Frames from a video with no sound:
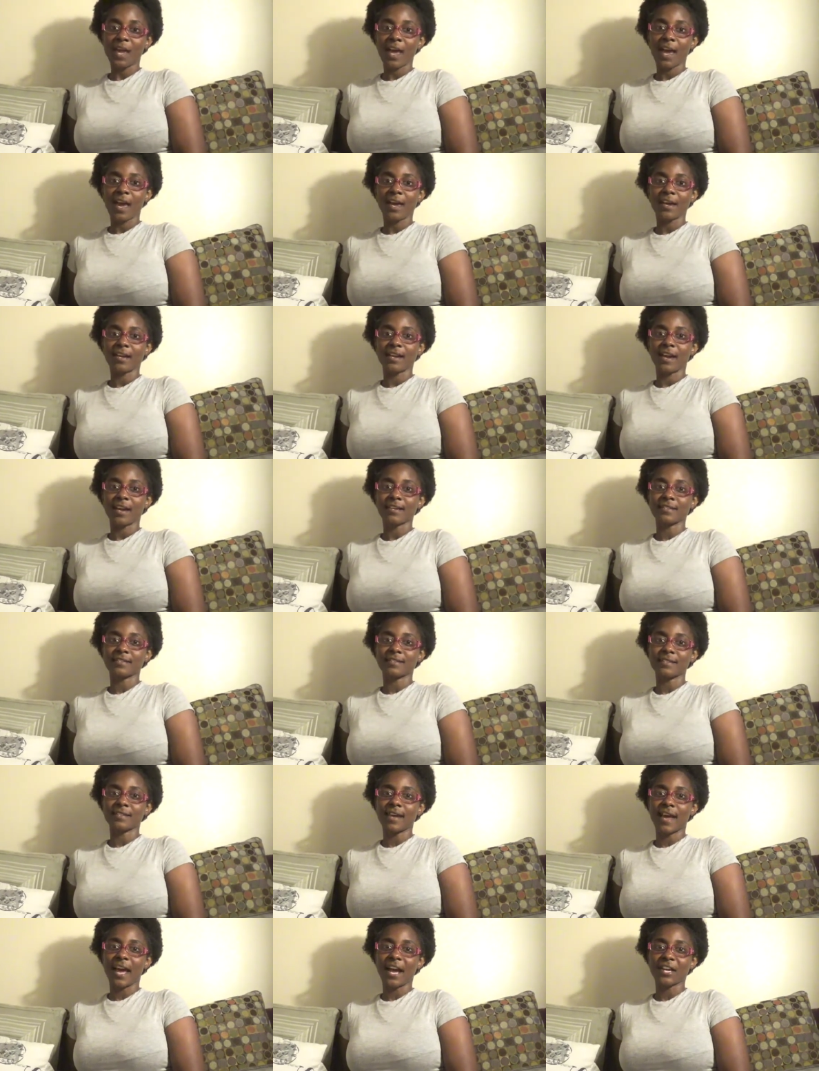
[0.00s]
and I
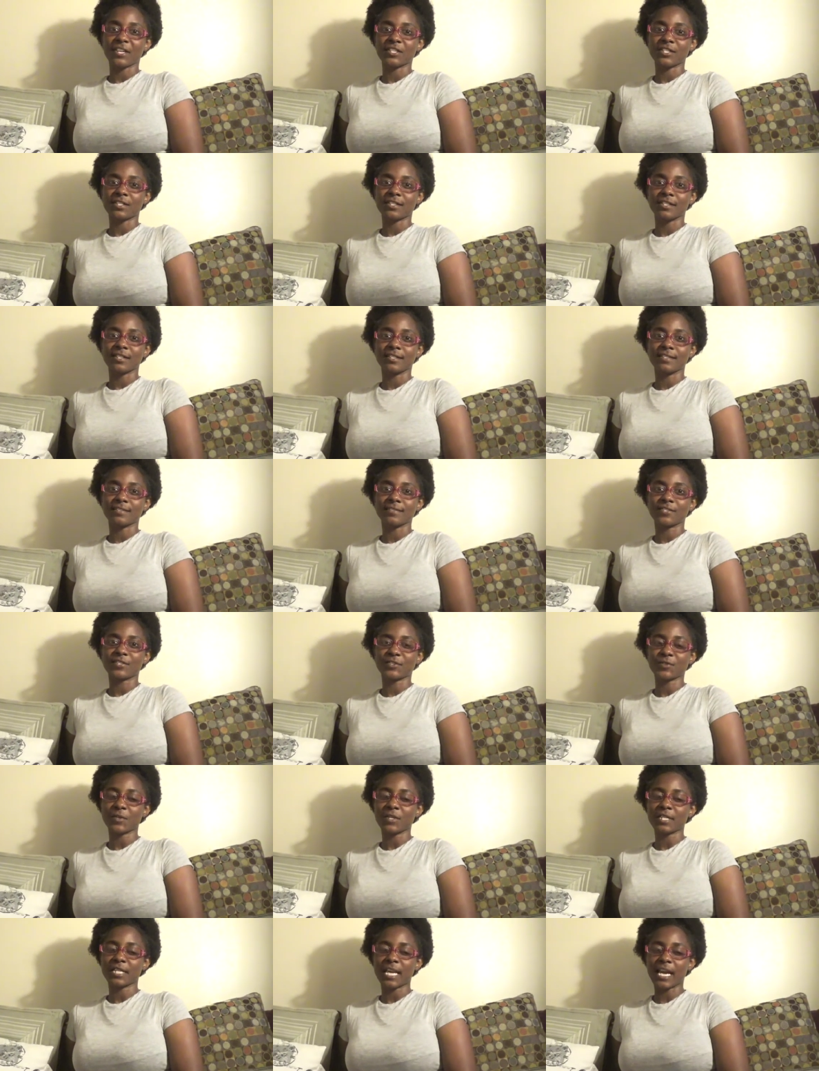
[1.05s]
actually,
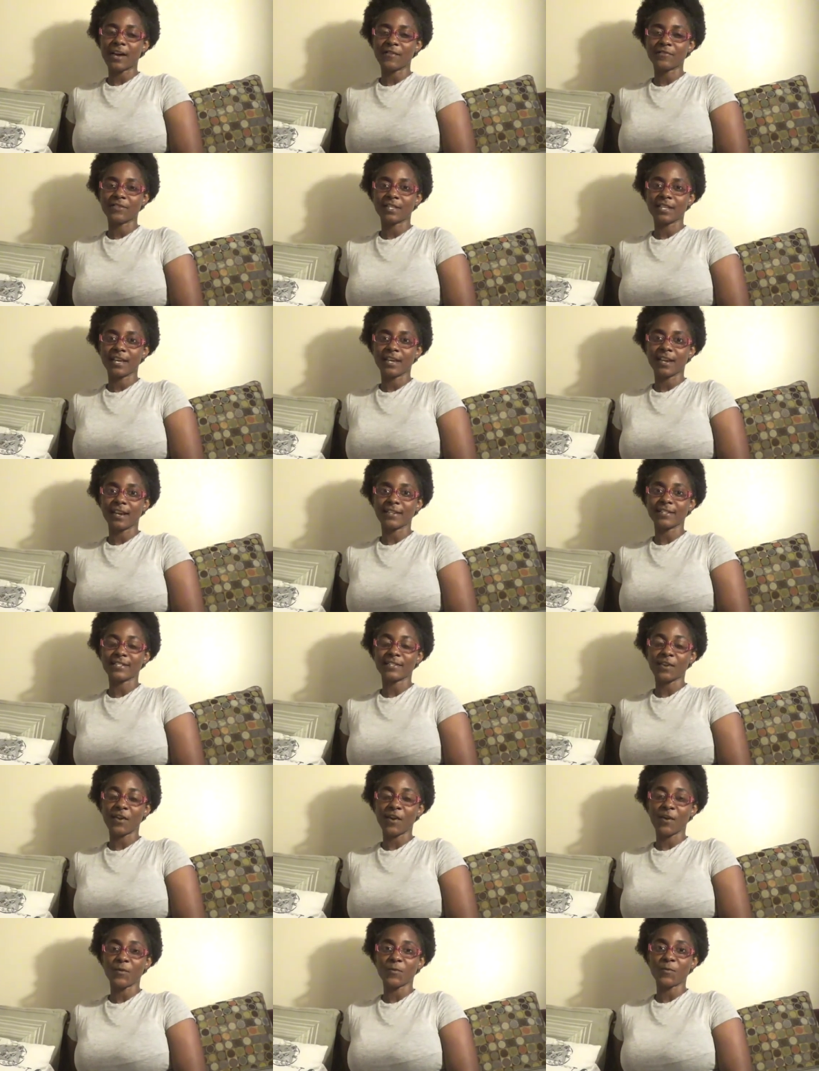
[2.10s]
shortly after that, I
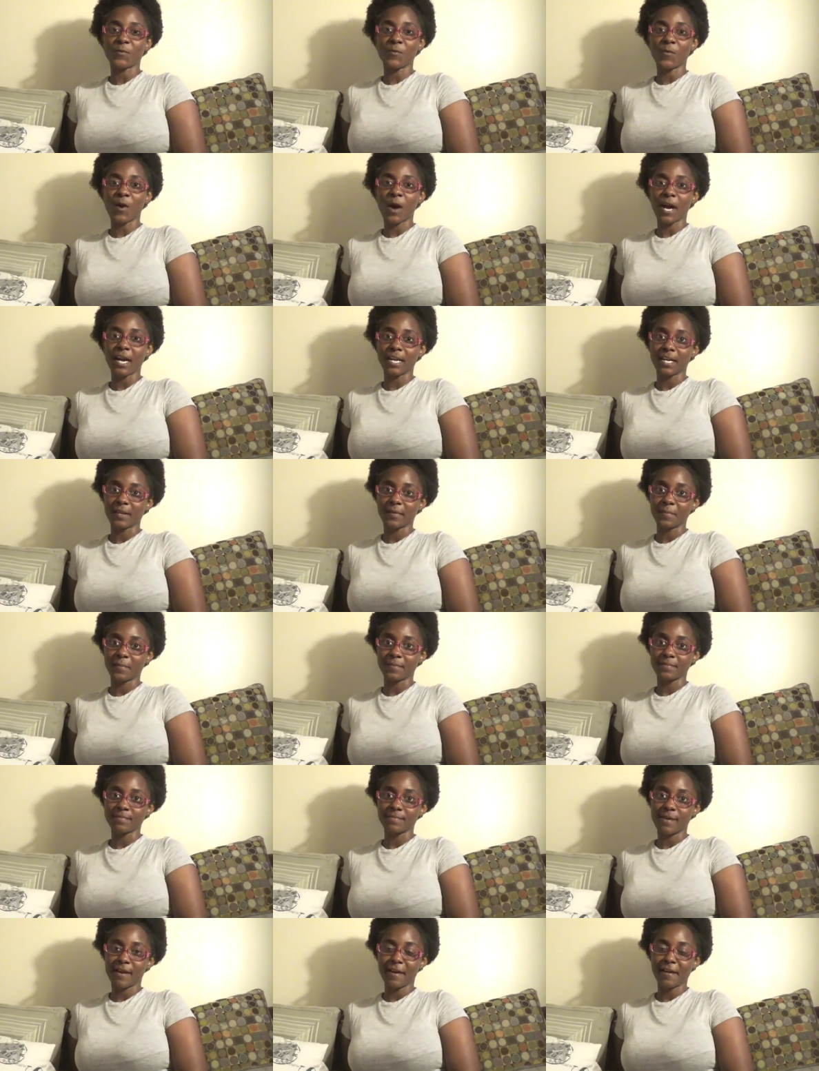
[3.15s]
started writing,
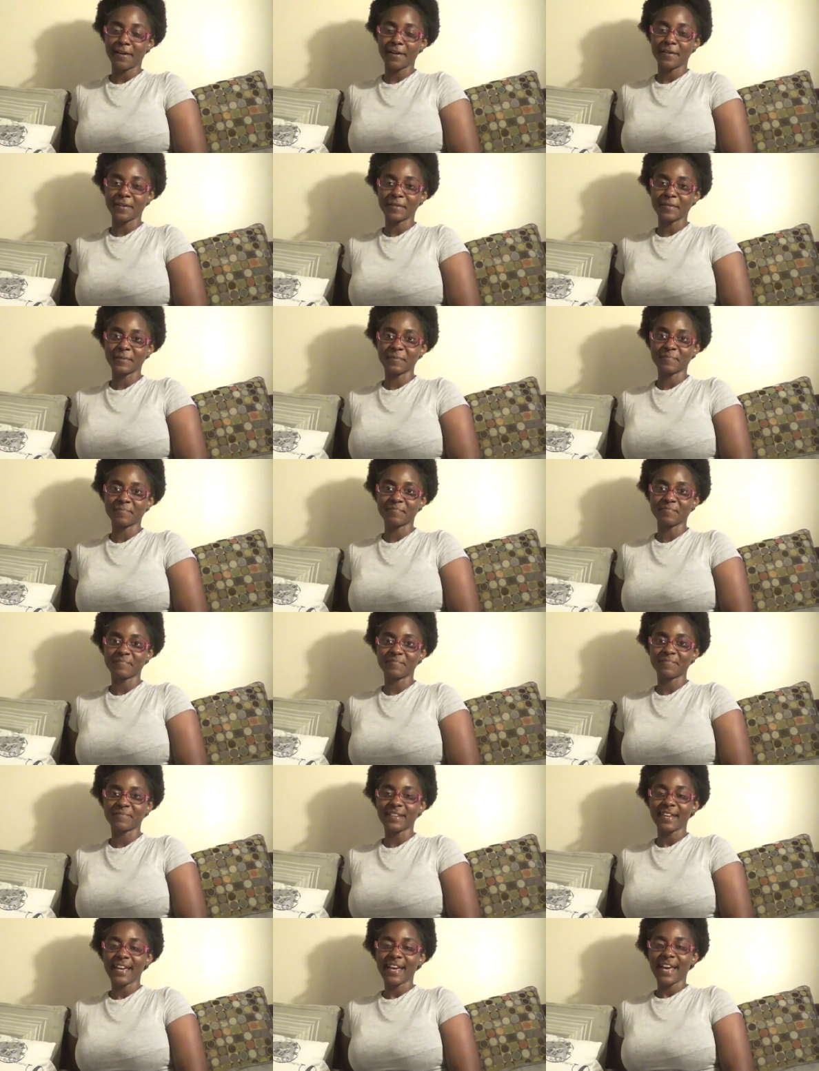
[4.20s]

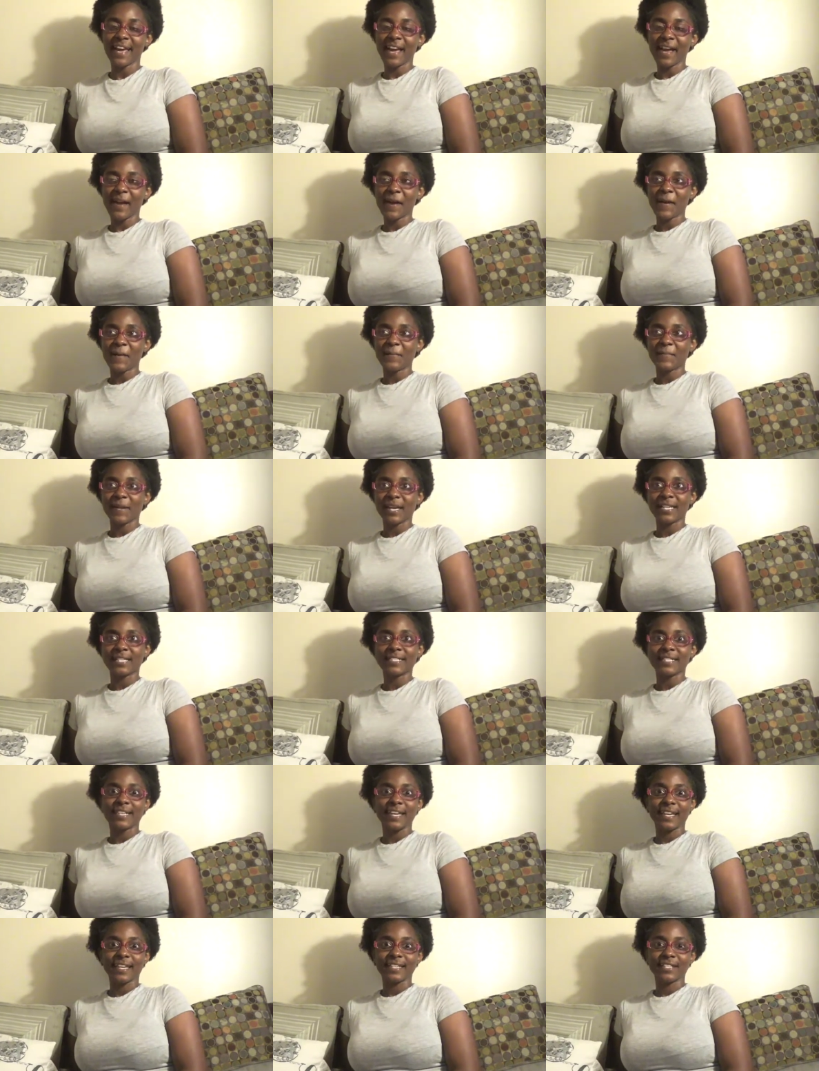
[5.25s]
but I didn't
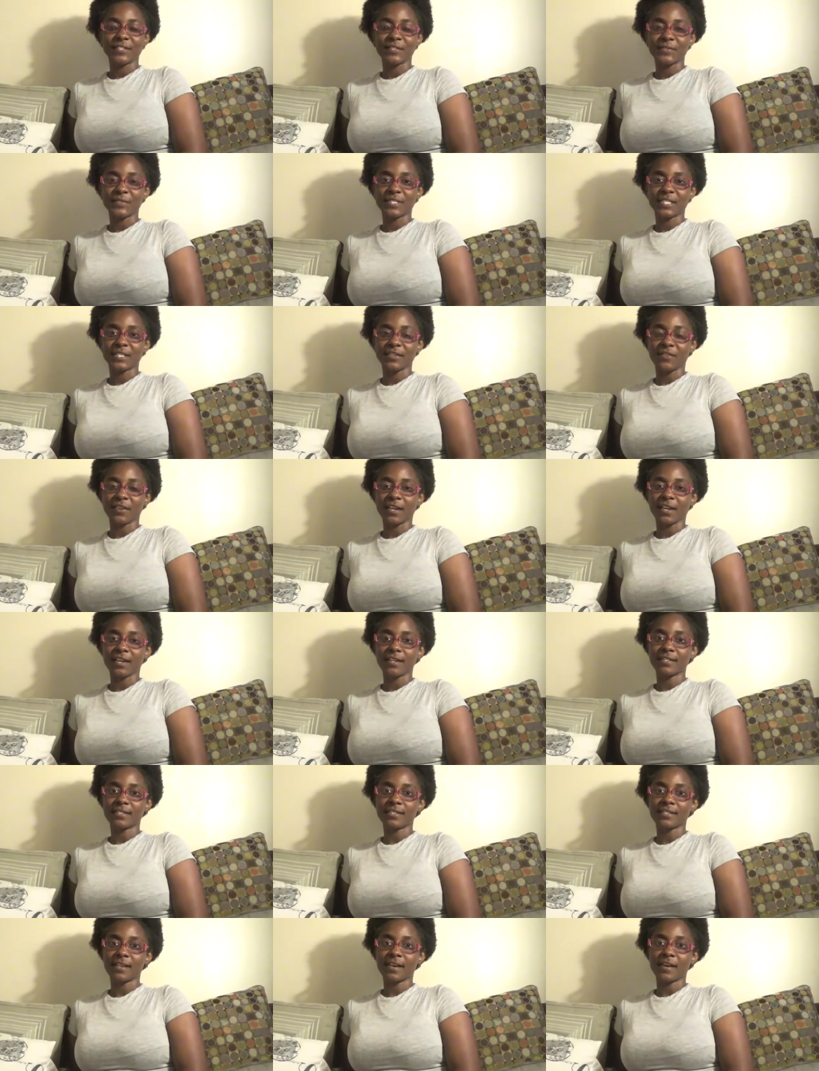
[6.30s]
take it too
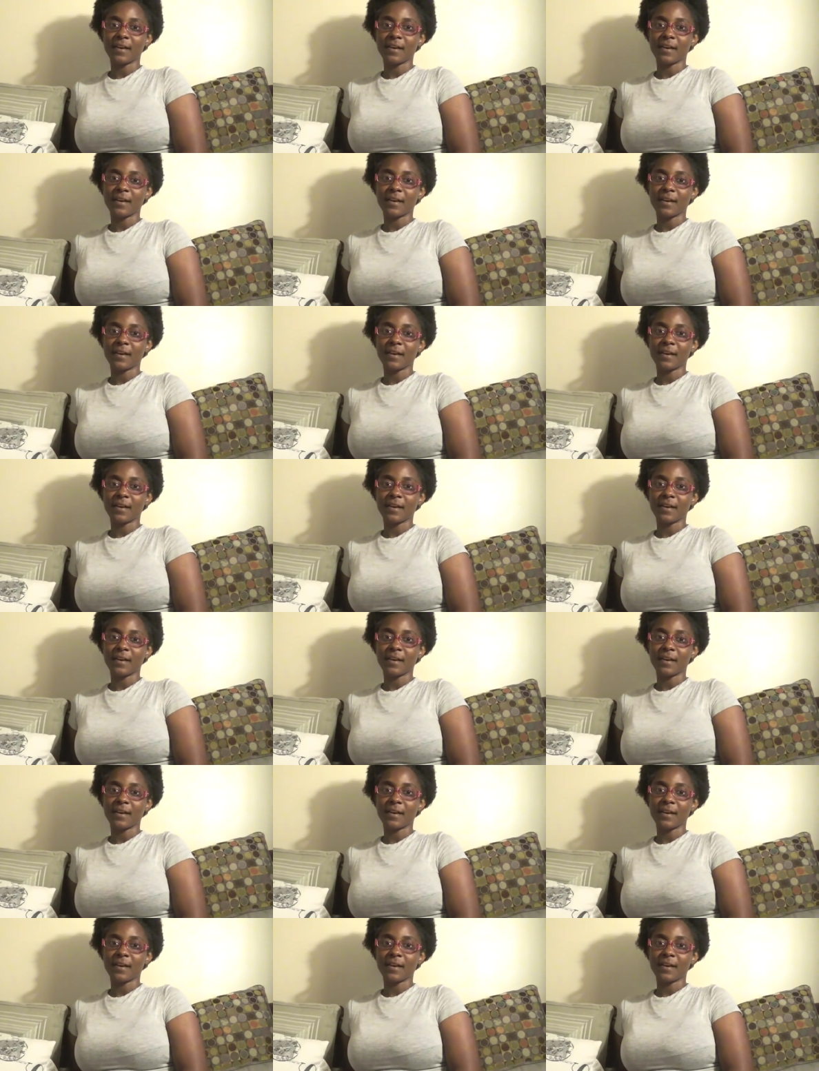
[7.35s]
serious.